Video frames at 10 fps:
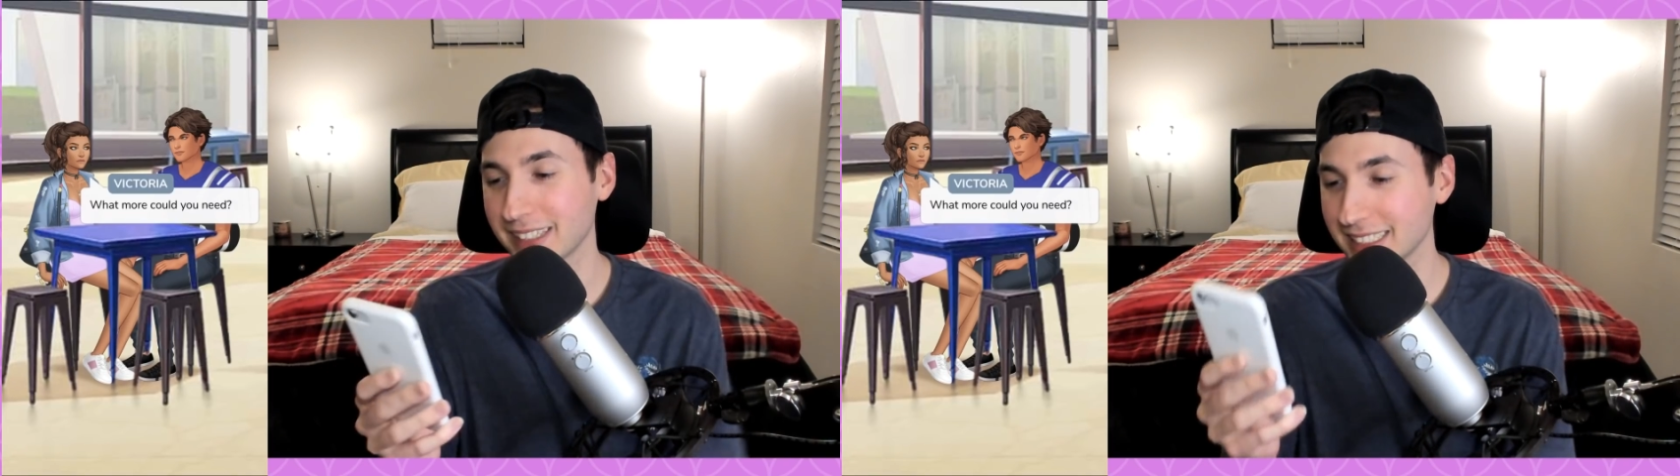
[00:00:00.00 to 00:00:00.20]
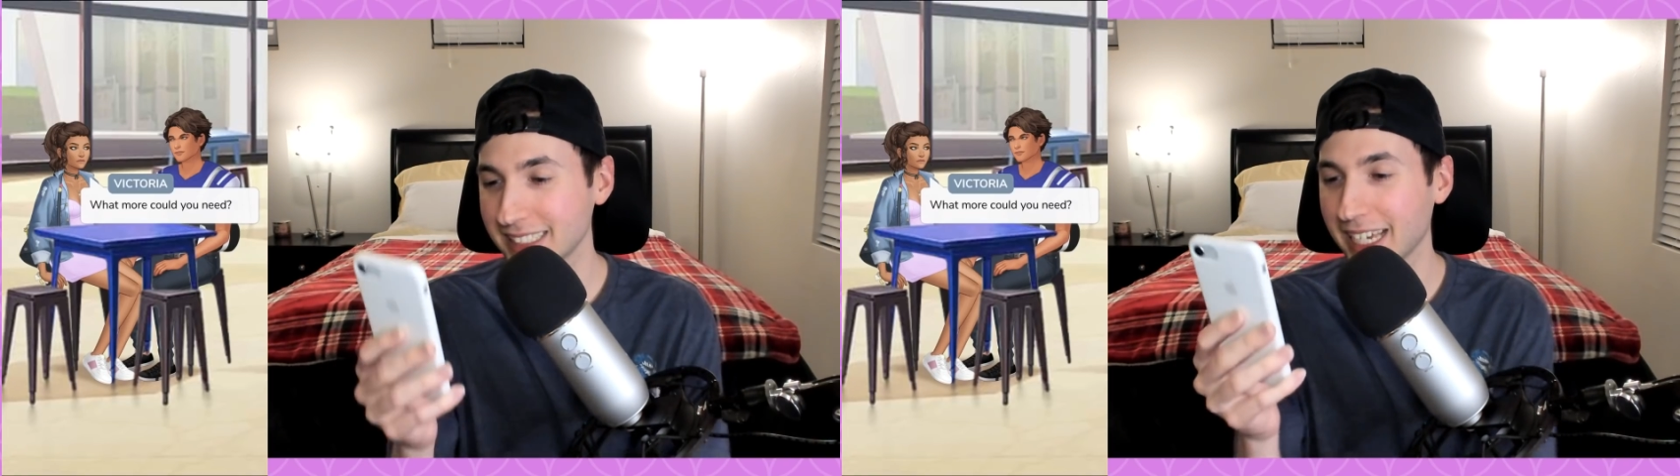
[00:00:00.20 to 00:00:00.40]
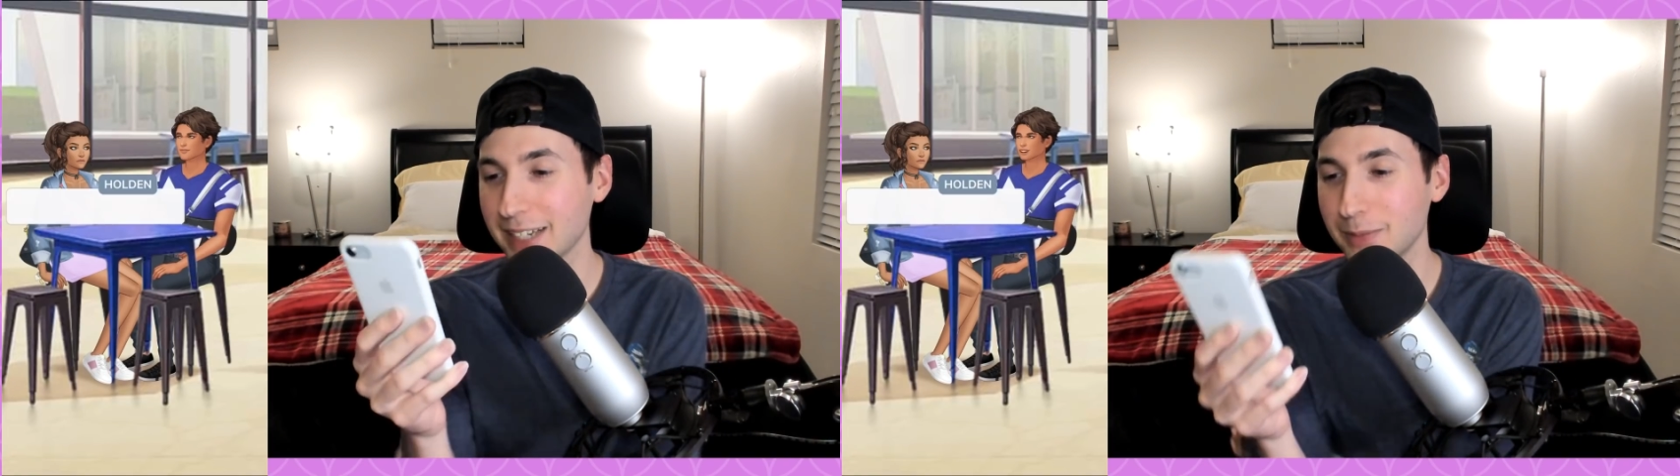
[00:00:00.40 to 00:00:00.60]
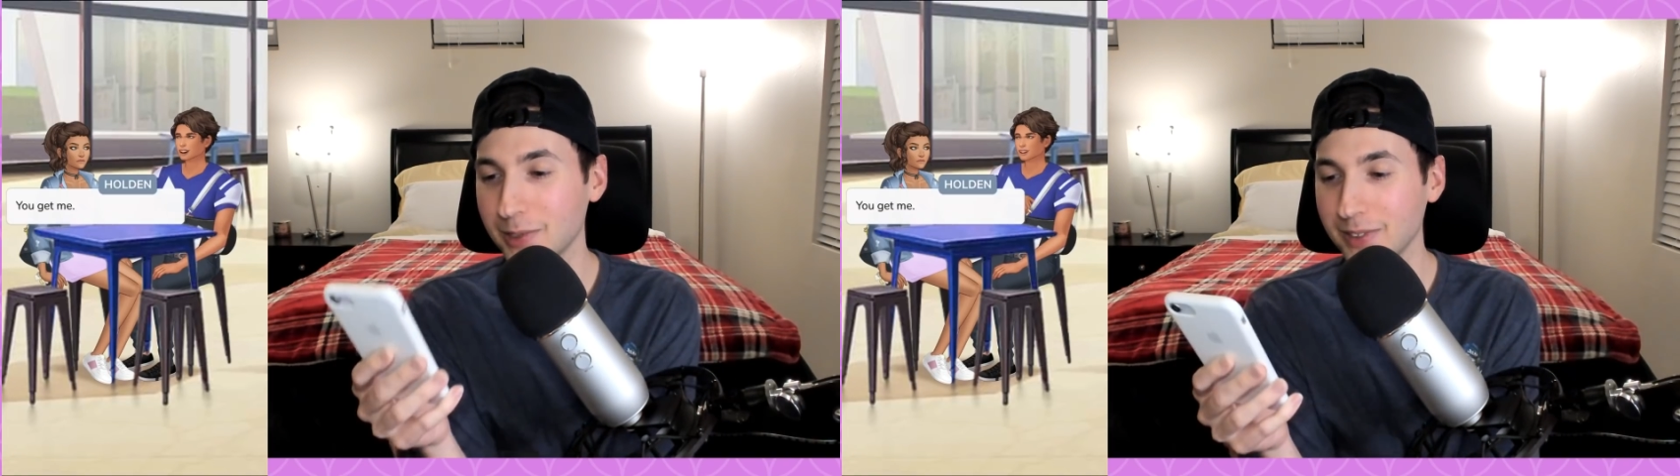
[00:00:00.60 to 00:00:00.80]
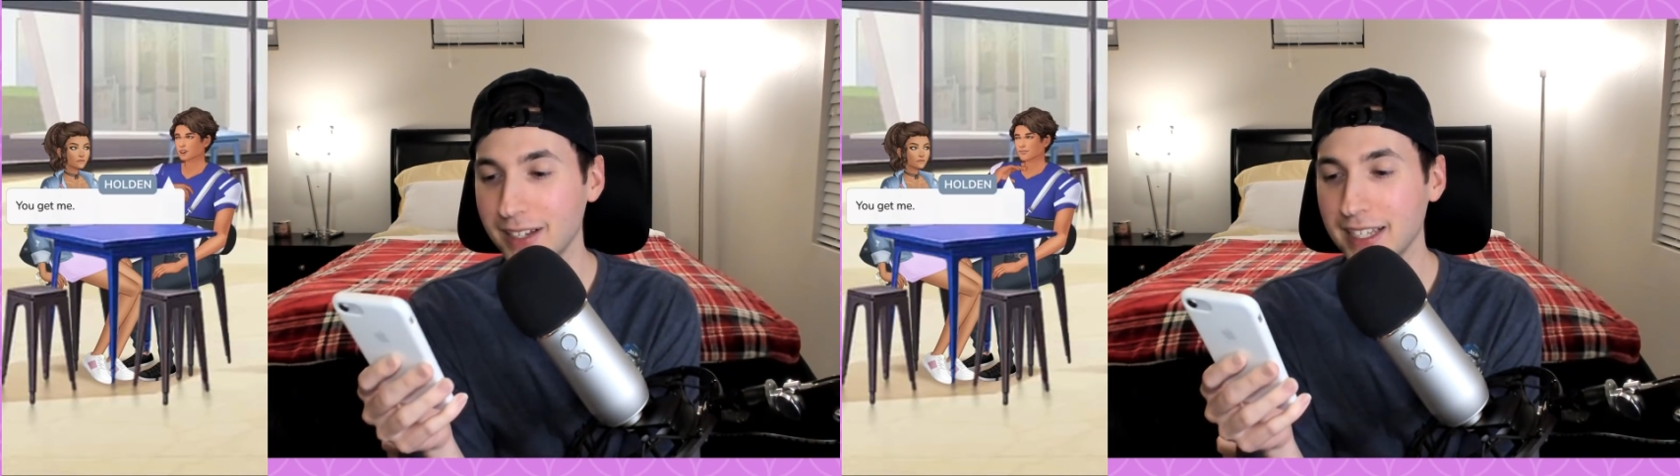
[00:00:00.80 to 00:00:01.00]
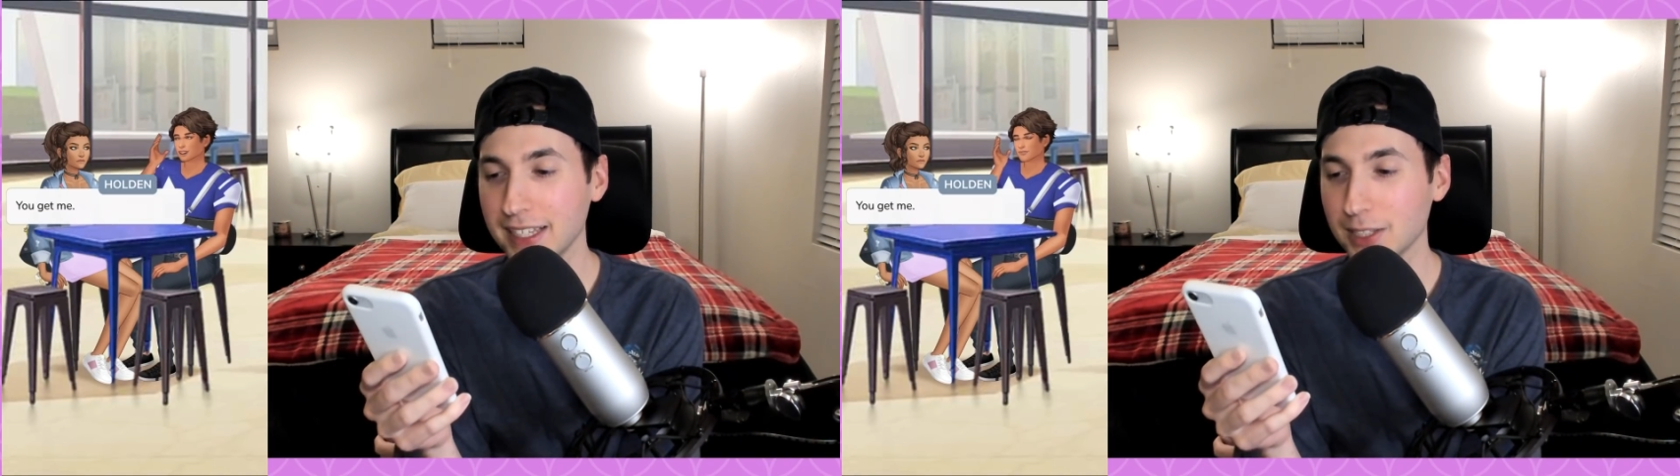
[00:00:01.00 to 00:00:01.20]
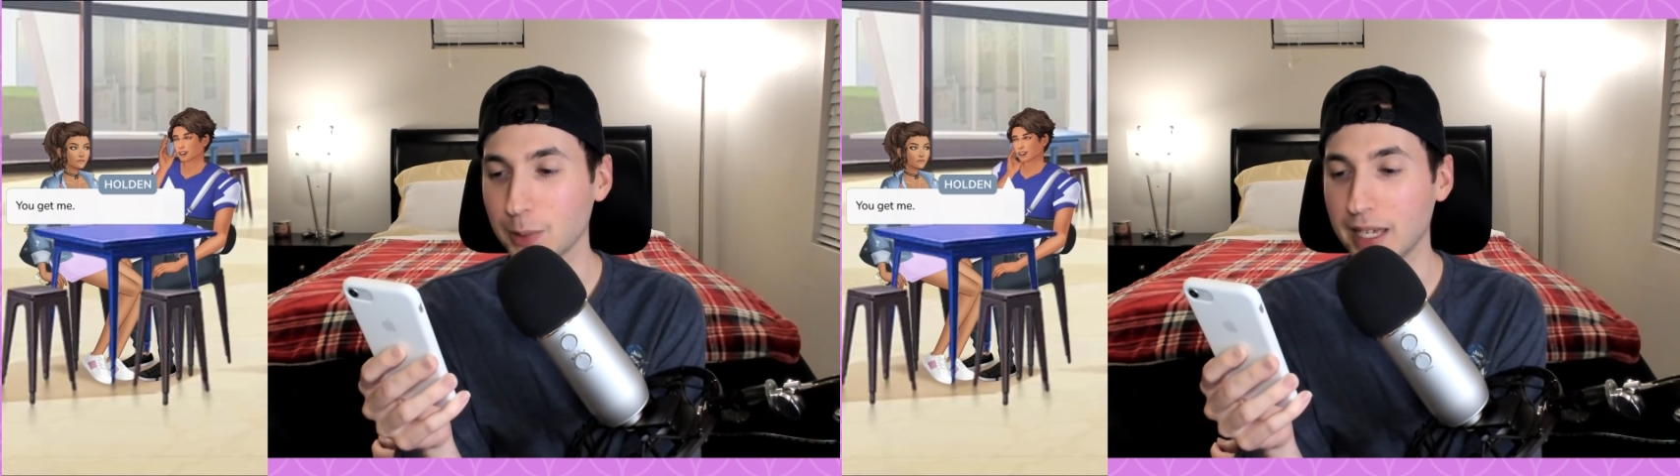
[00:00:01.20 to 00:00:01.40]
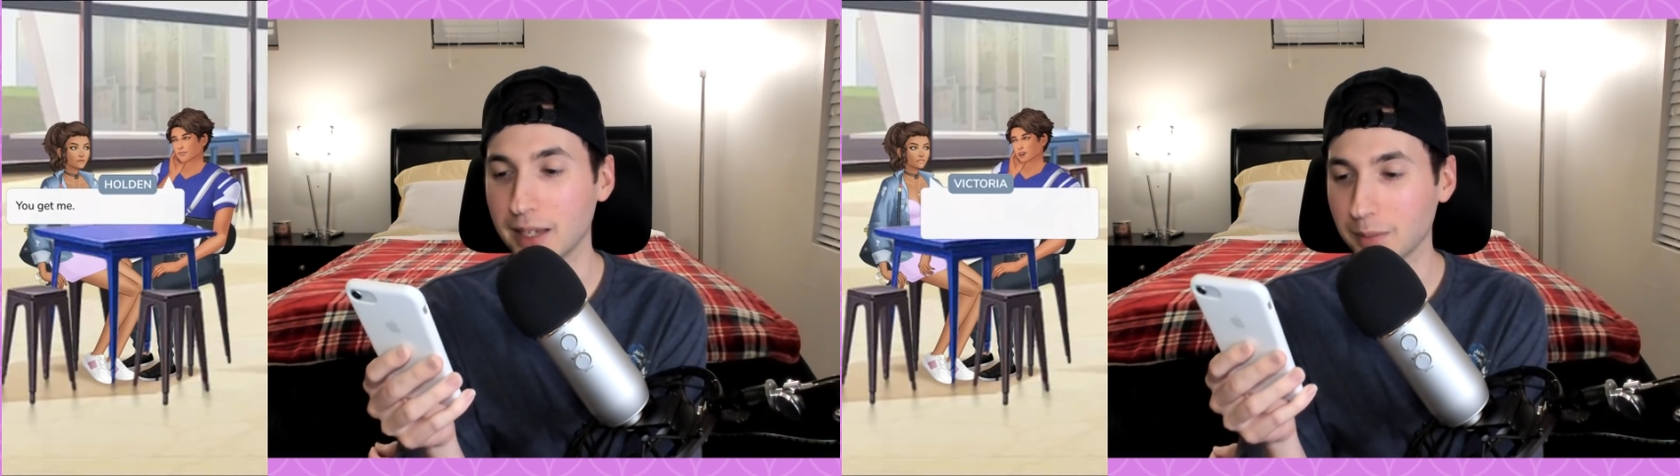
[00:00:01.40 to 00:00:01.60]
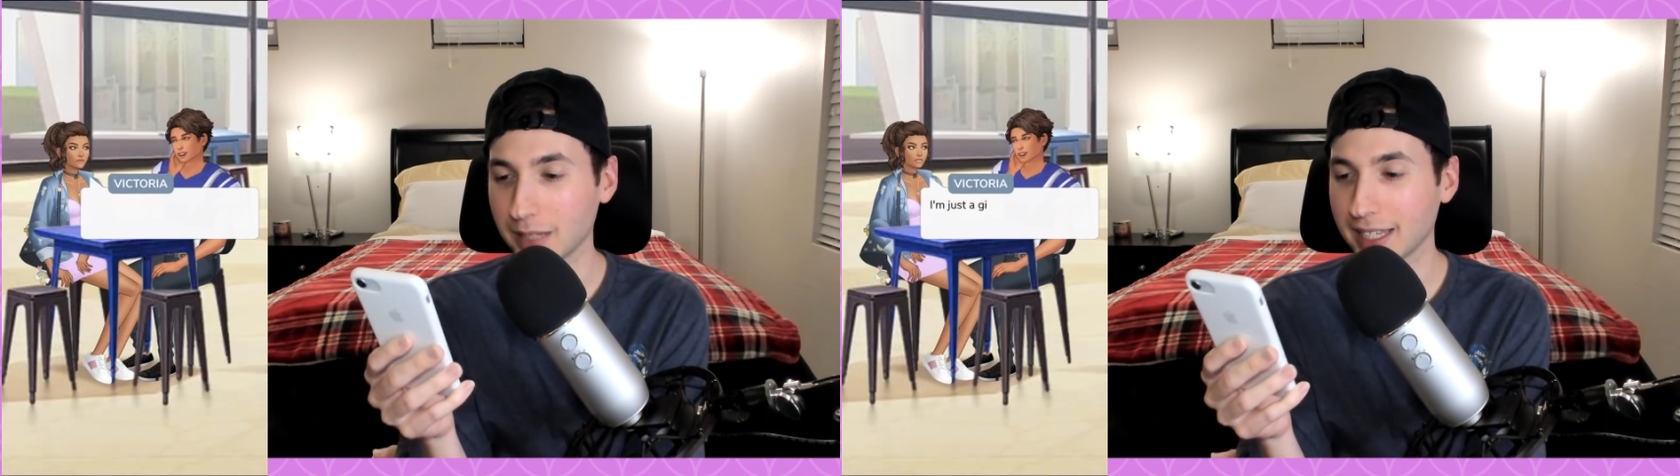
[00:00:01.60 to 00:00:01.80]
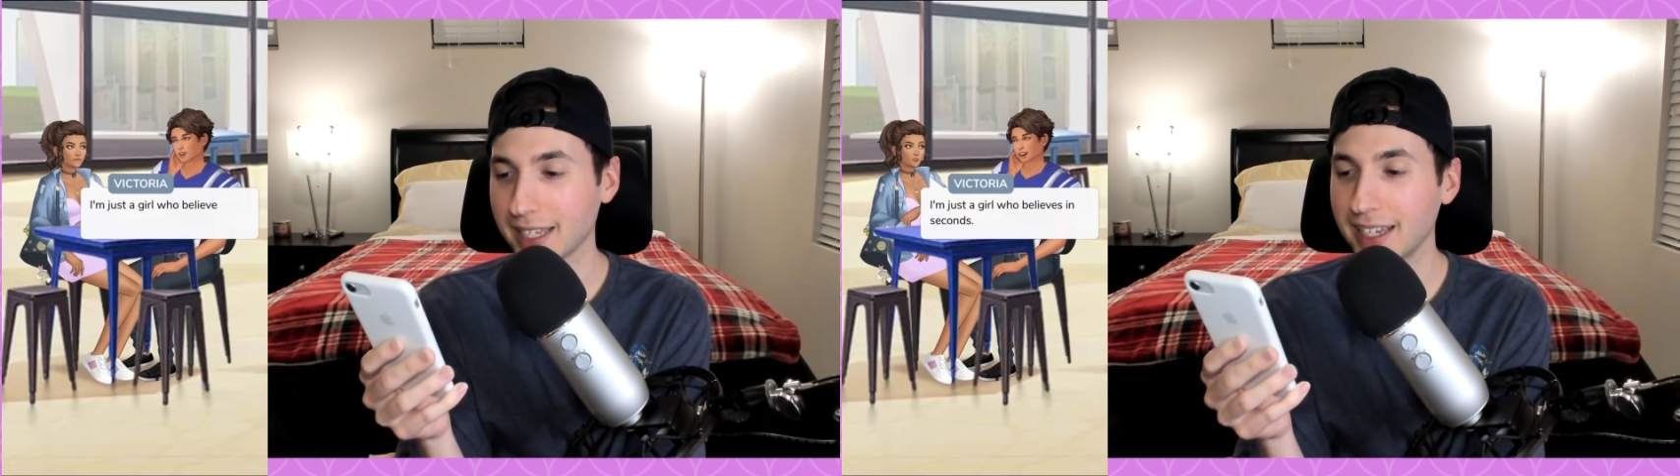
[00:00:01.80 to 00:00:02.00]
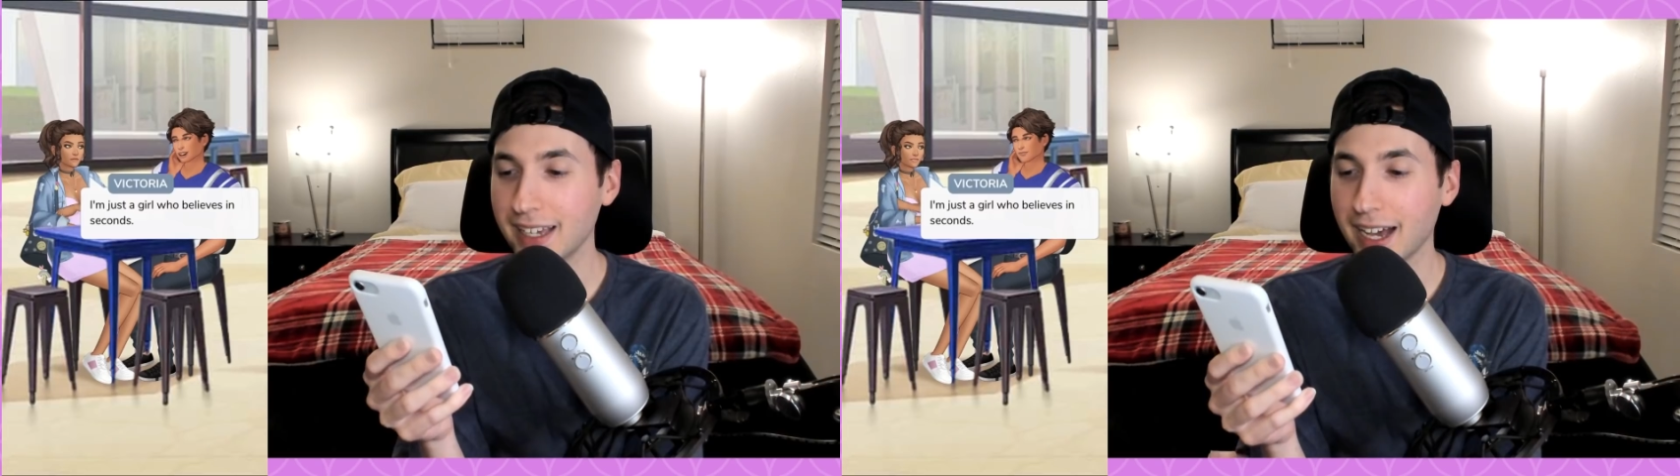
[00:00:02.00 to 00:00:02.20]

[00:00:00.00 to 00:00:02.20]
this table. You get me.